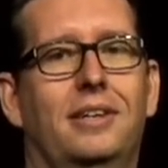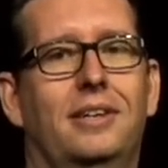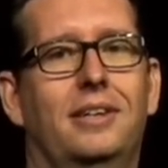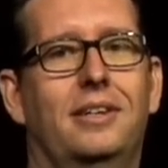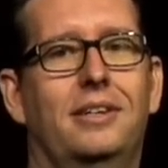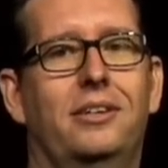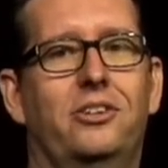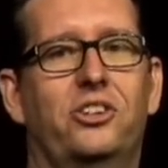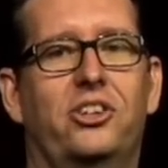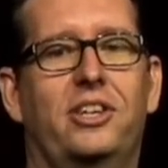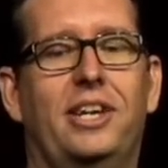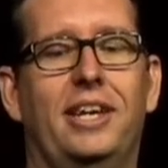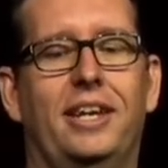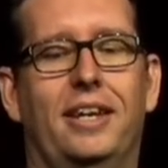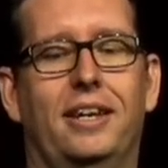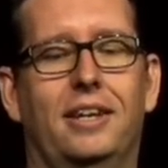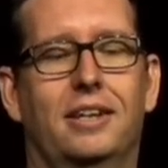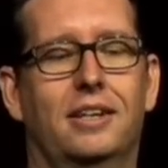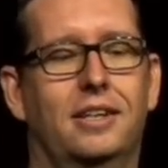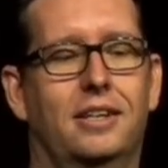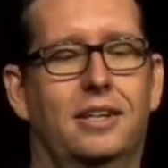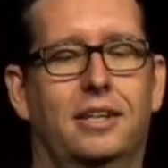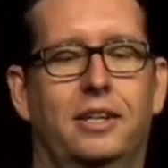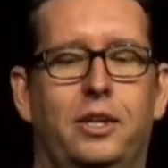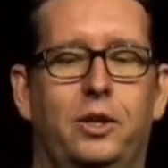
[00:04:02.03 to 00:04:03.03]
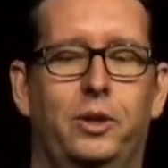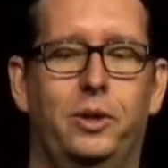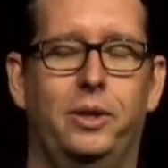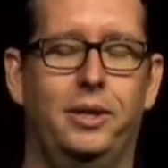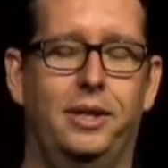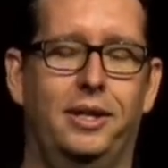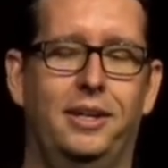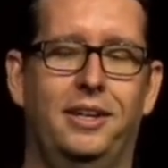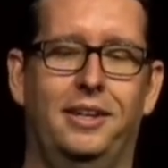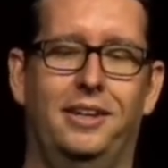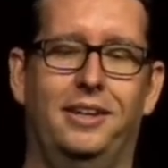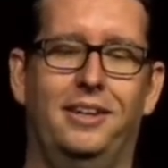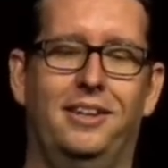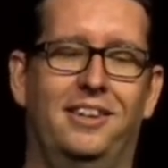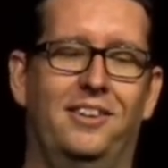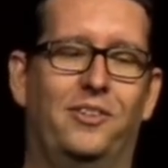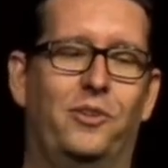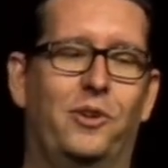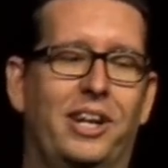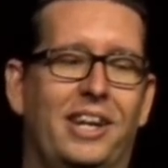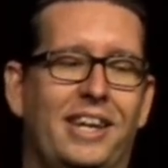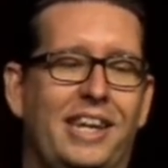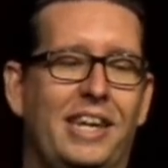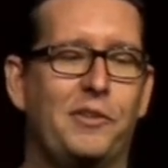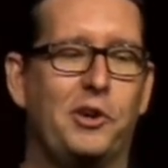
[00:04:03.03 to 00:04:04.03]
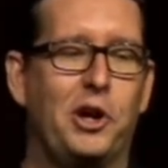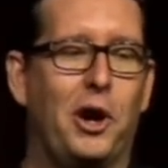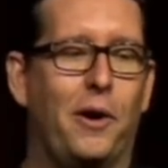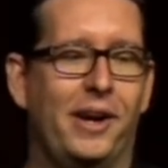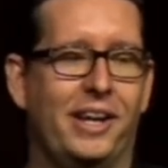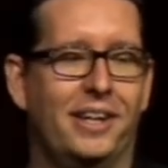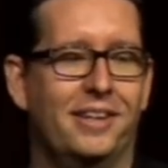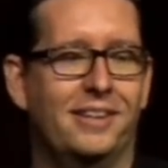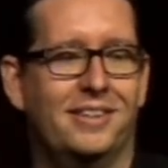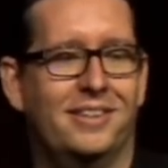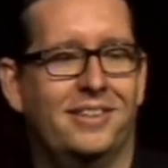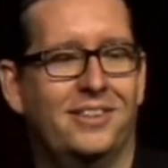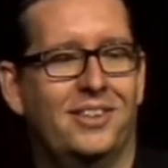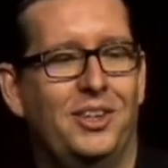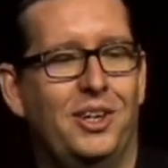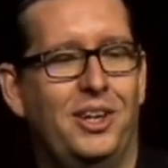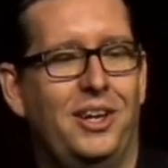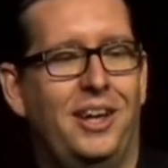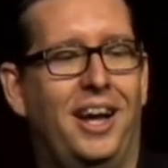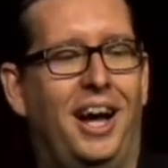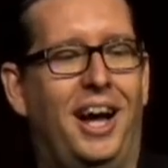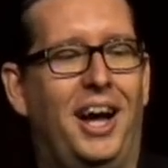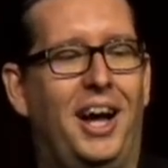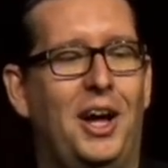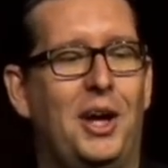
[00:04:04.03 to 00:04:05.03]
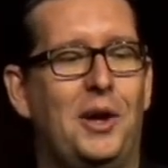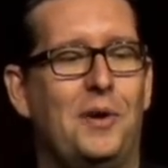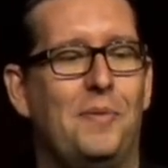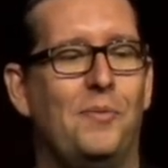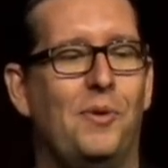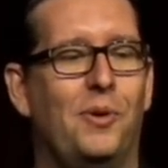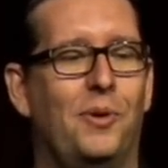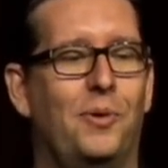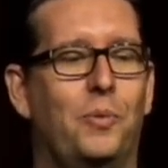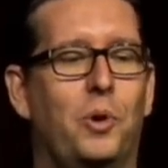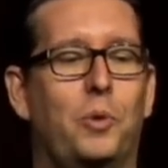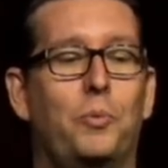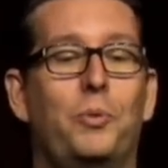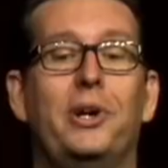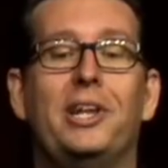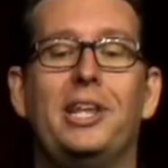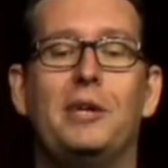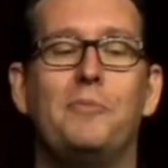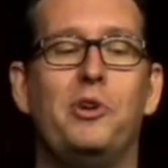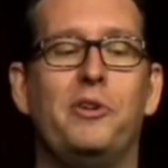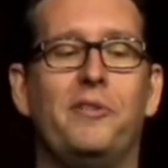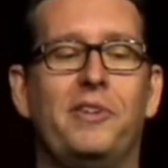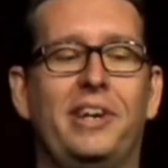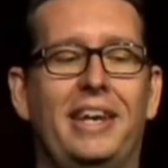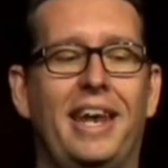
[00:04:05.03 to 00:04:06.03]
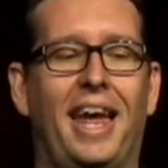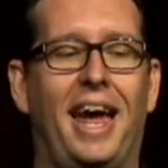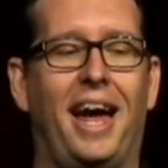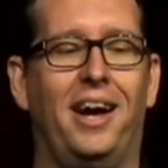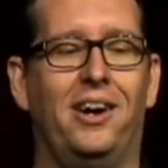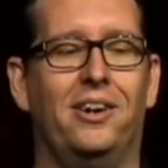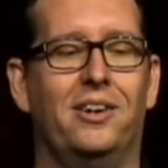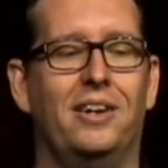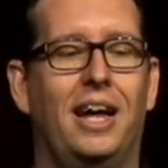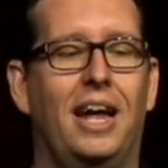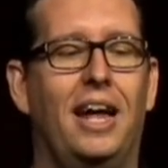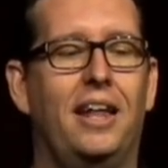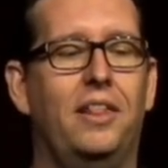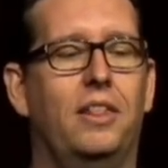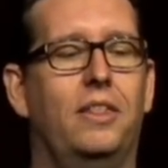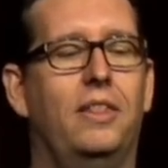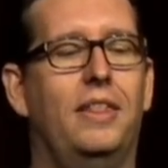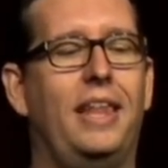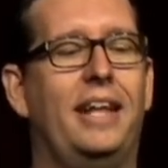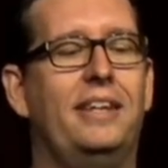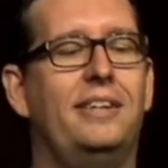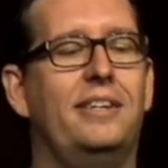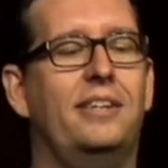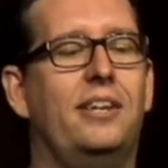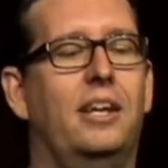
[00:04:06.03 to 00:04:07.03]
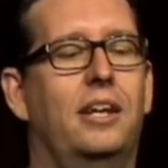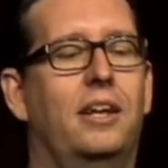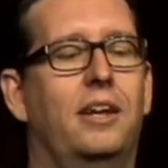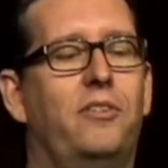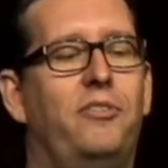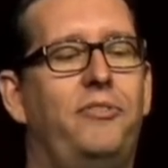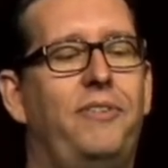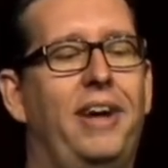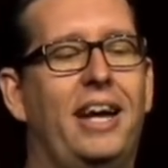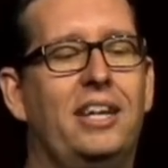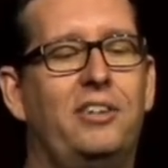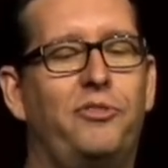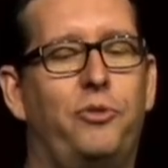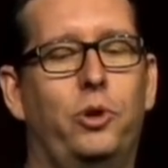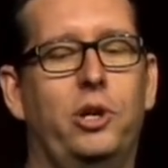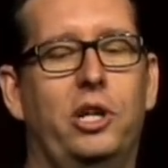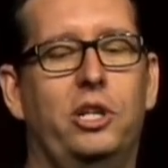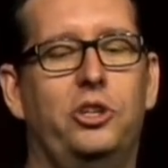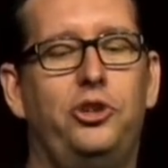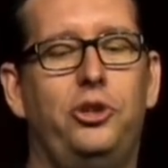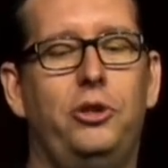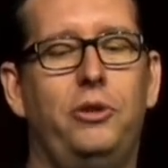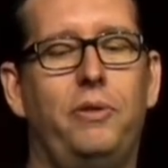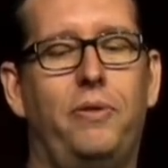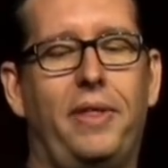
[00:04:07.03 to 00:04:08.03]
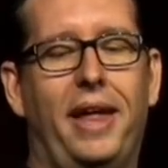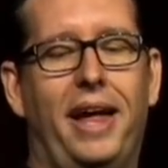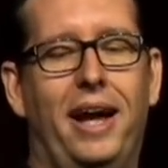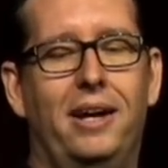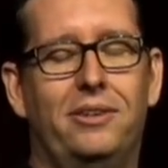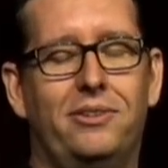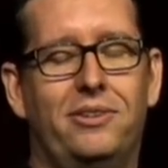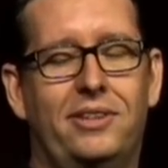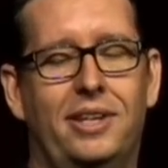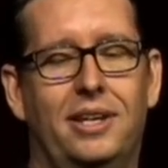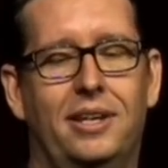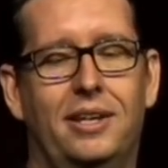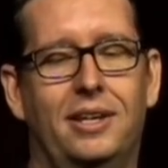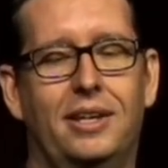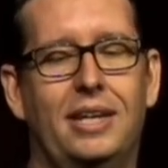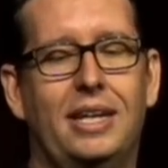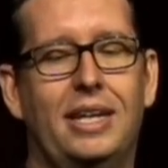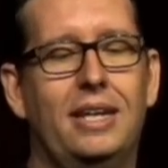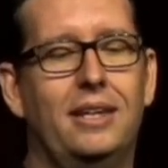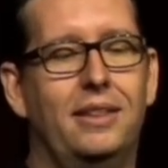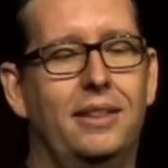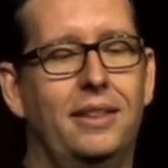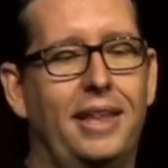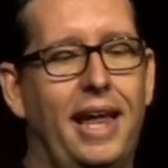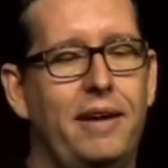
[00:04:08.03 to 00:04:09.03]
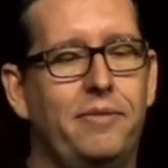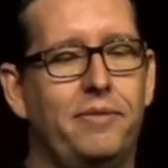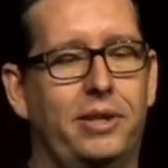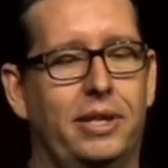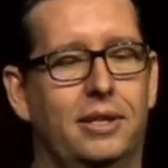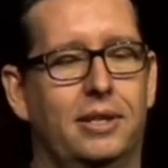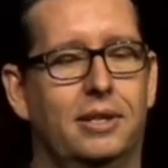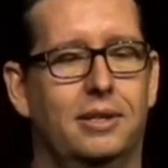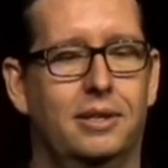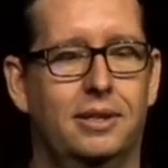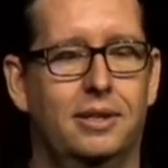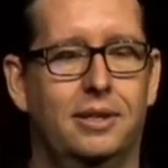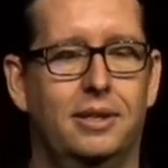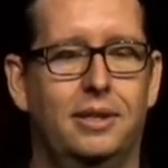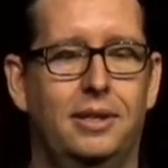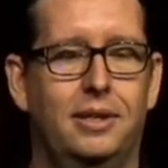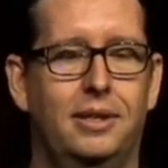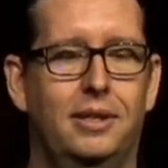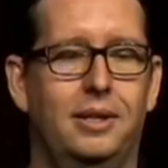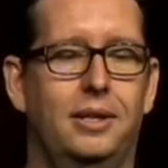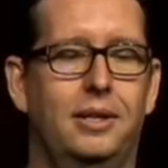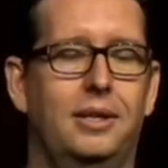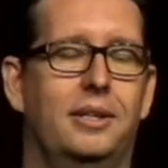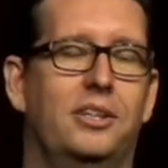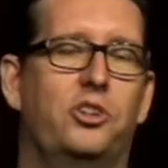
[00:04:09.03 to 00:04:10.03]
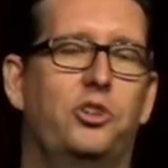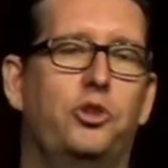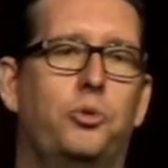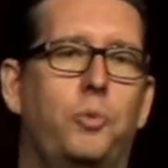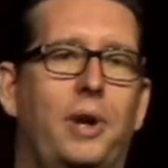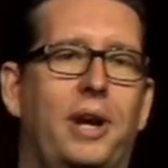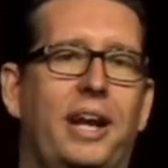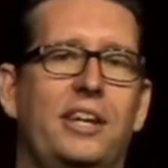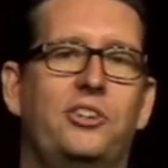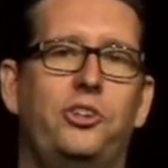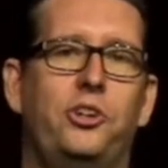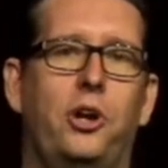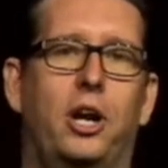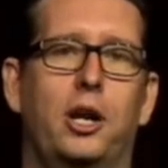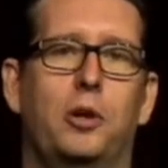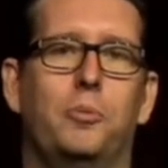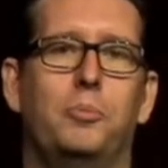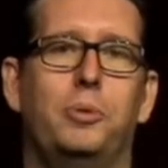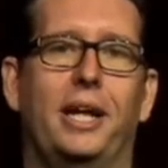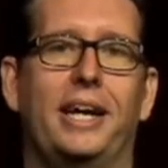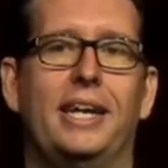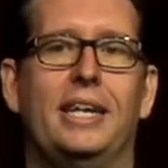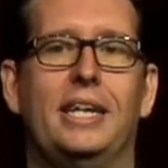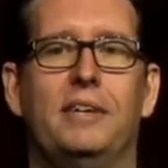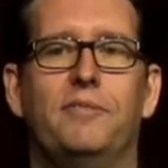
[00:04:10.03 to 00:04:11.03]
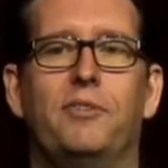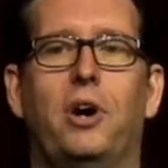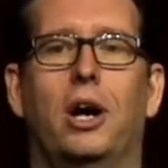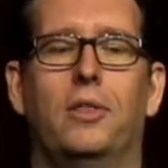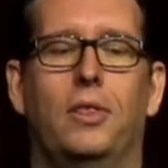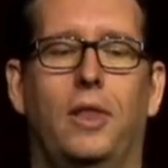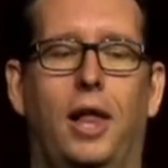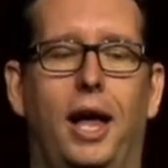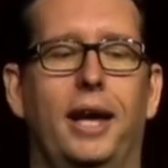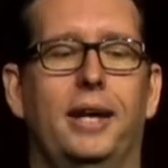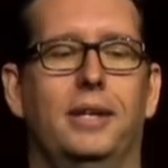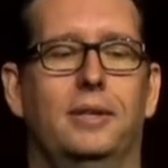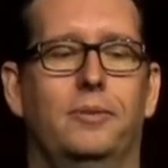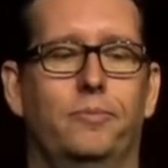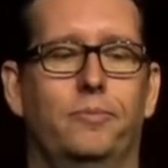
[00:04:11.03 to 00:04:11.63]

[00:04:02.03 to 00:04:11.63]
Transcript: Just kidding. We're going to keep going. We're really moving now, and let's fast forward to 2011. This is when I started playing EVE Online.